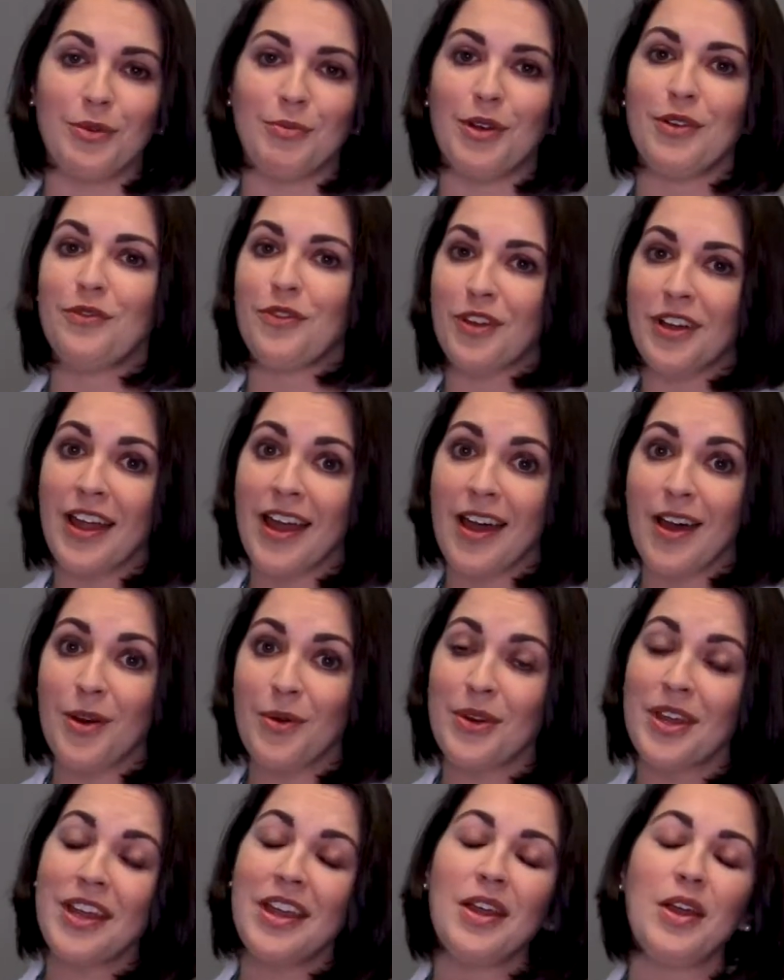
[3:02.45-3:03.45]
But for
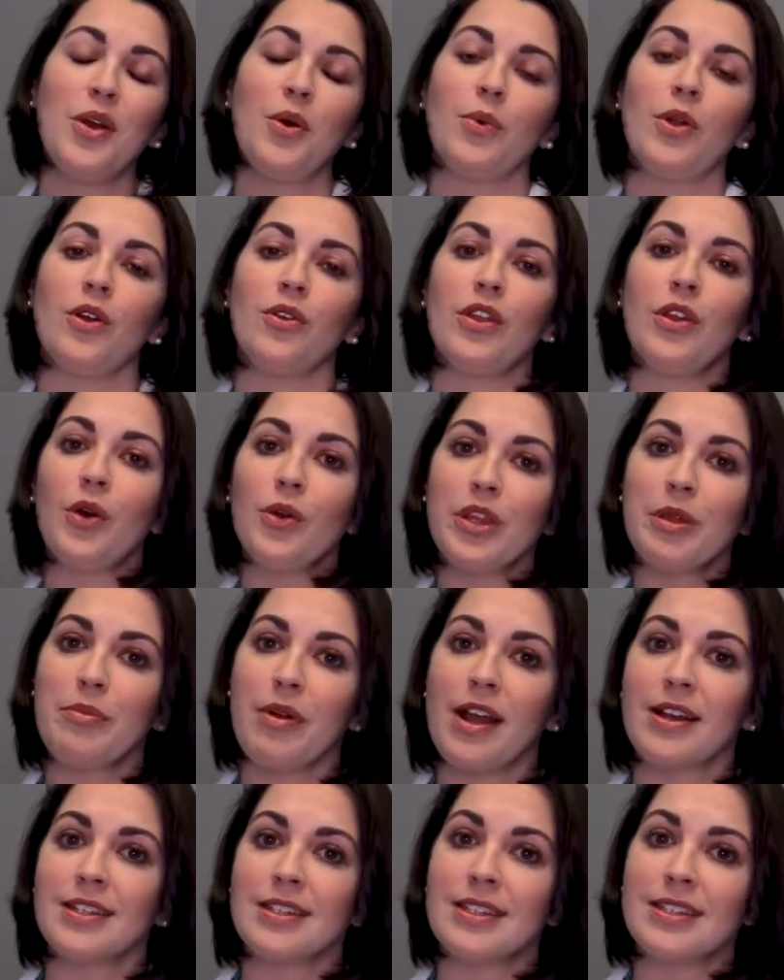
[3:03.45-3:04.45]
now, we are the only
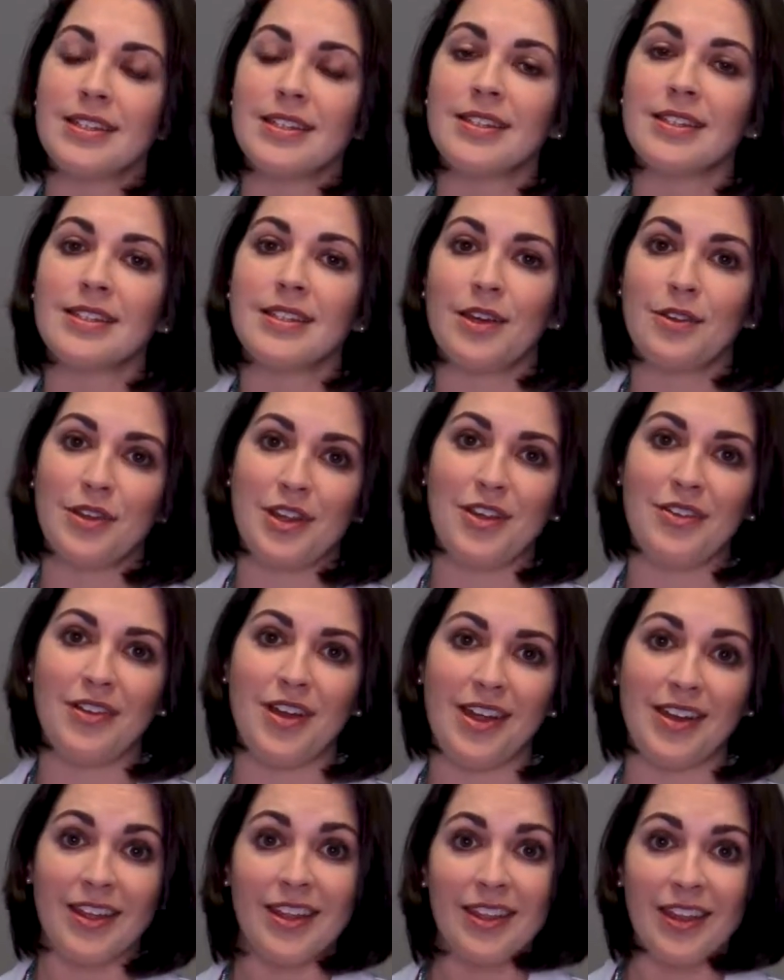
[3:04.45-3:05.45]
practice in South
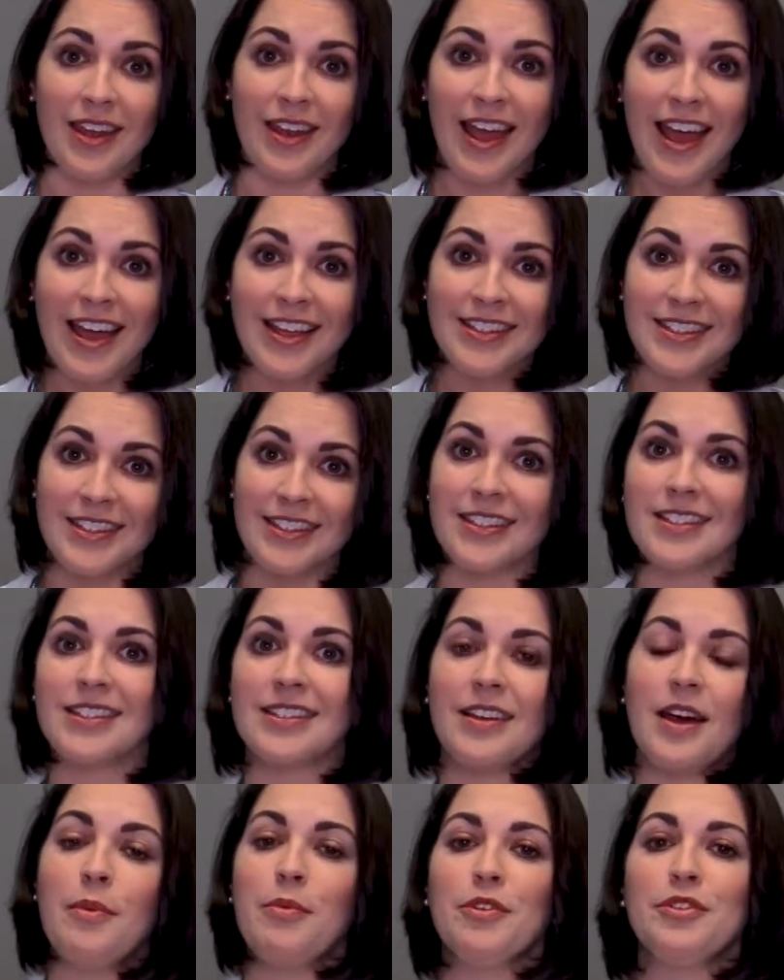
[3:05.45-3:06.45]
Carolina that has this
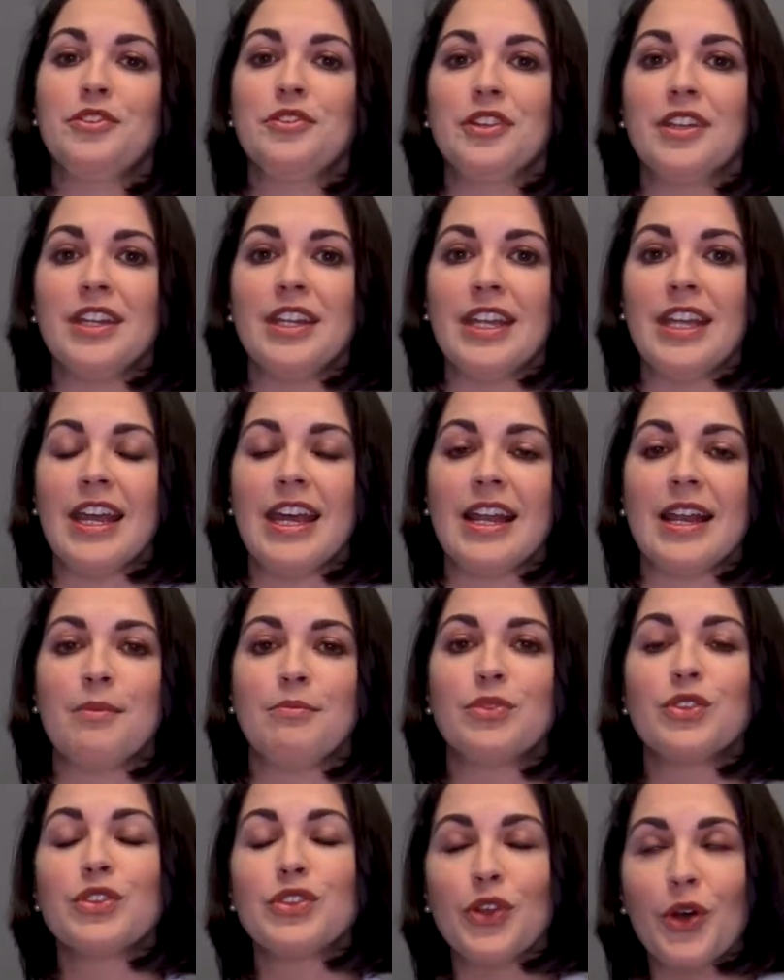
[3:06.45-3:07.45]
opportunity, and
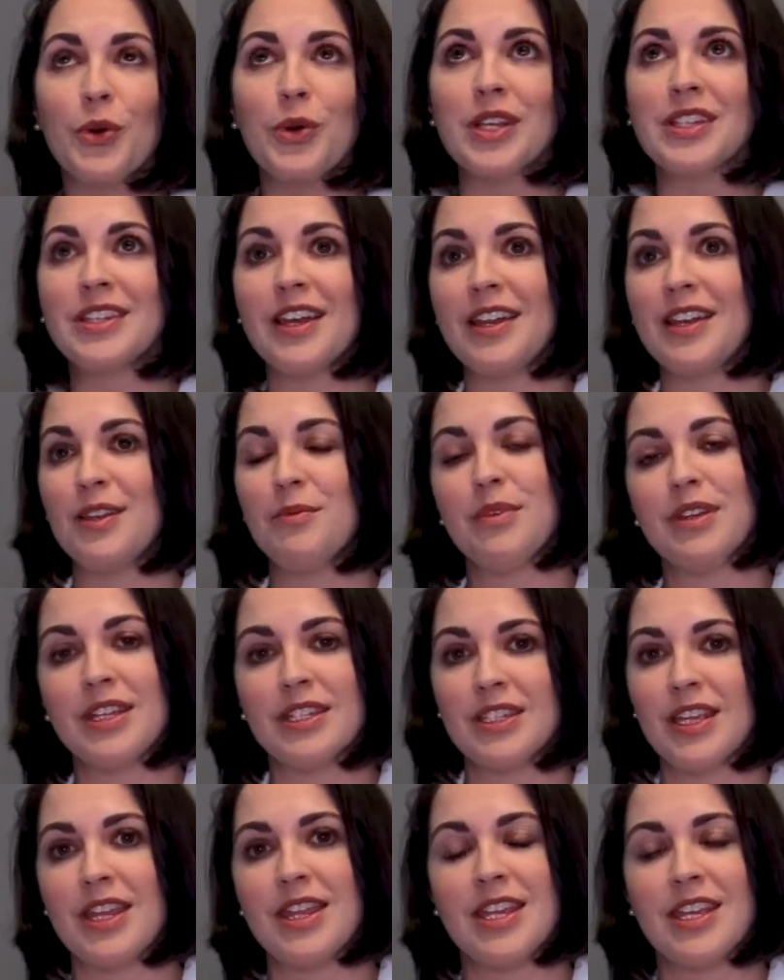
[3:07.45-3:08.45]
I'm so excited
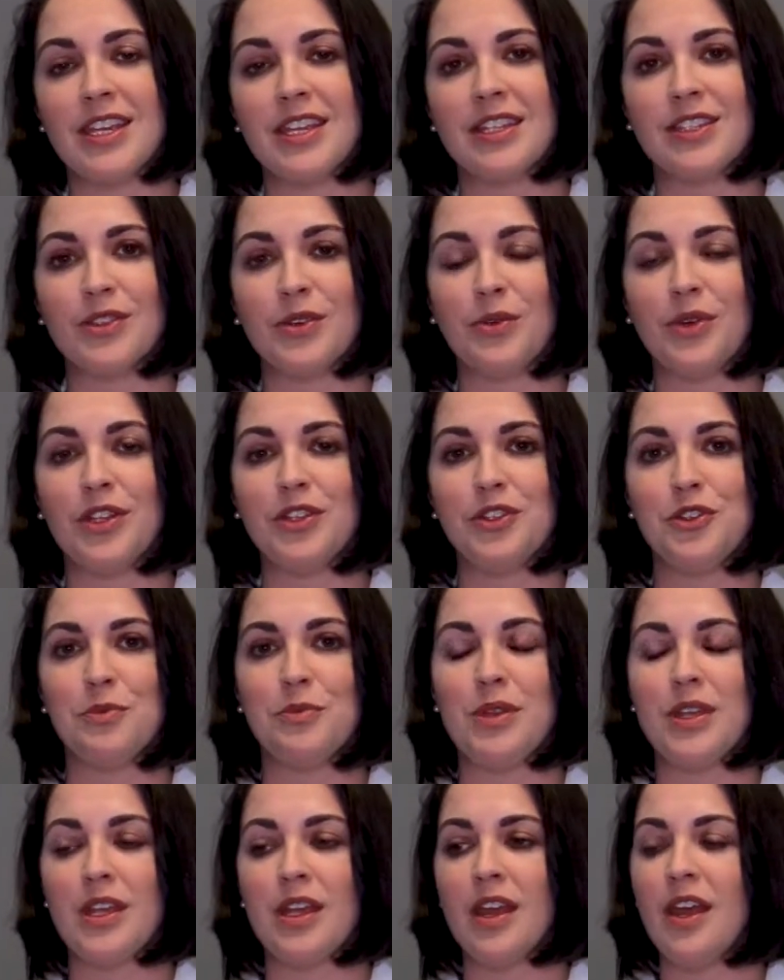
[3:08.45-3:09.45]
because I think it's going to
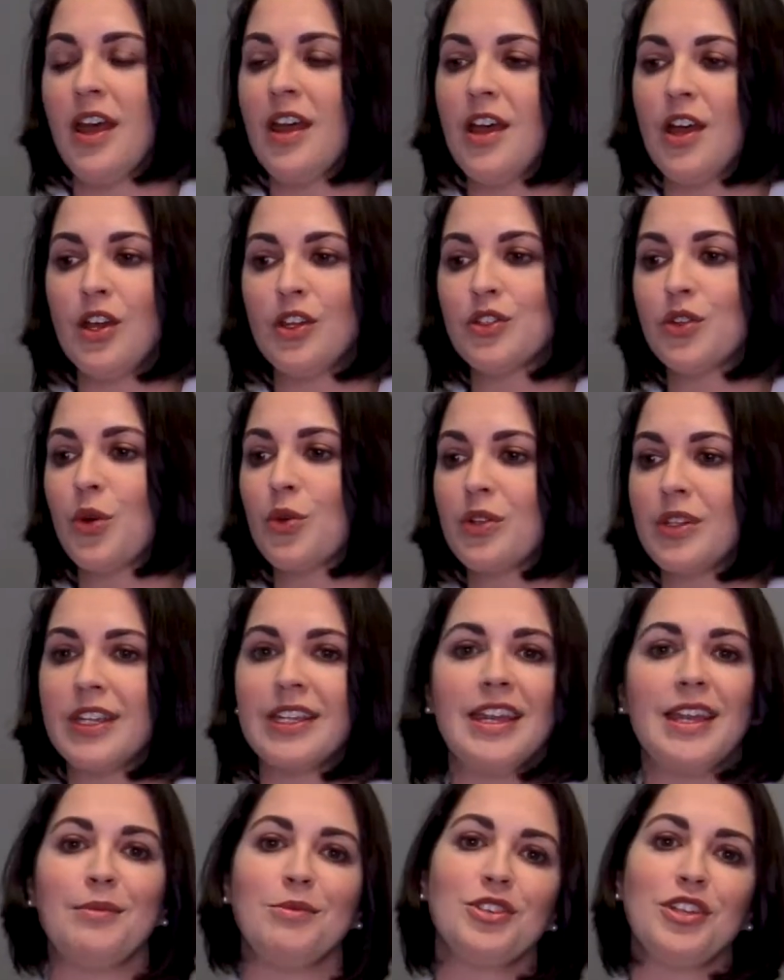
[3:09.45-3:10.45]
be totally
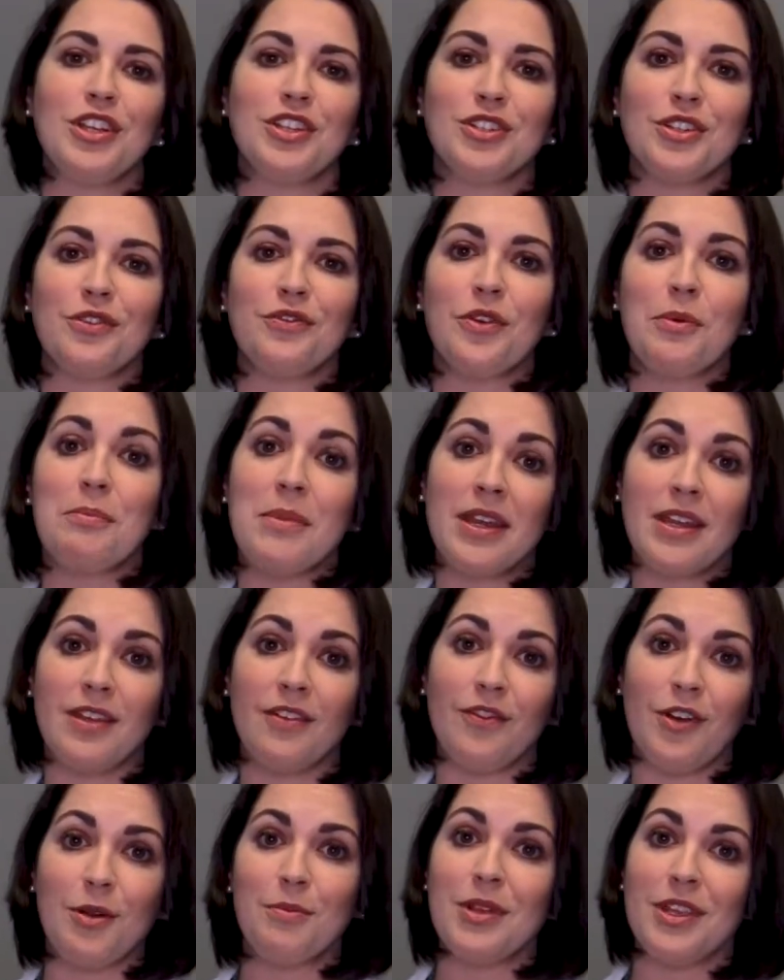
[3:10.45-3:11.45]
game-changing for many
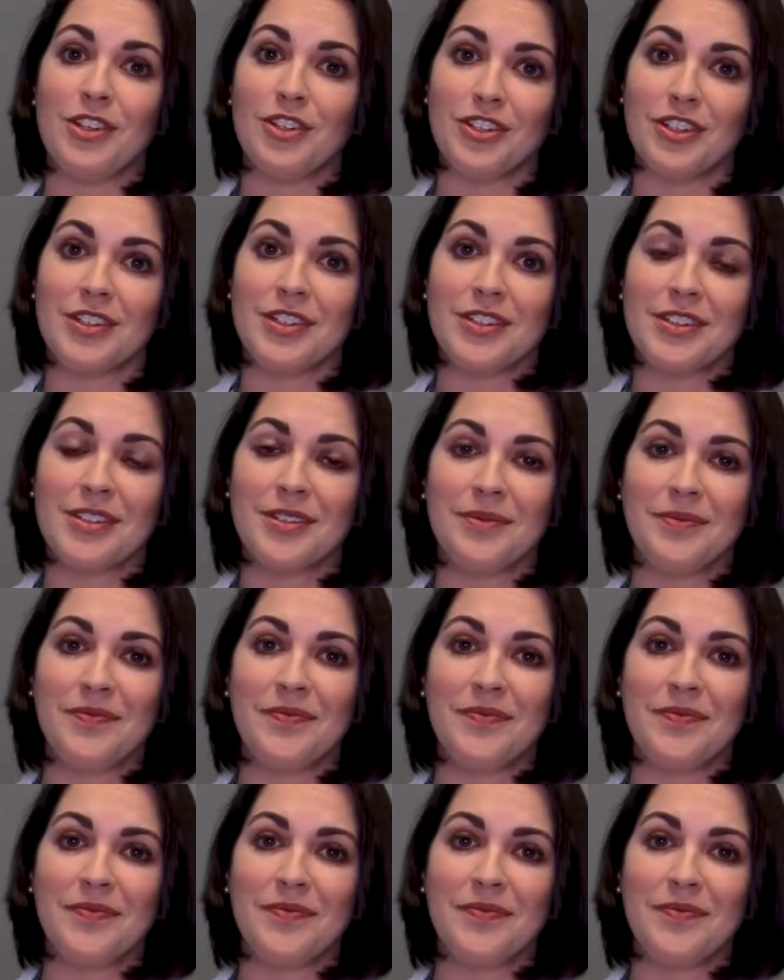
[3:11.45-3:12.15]
of our patients.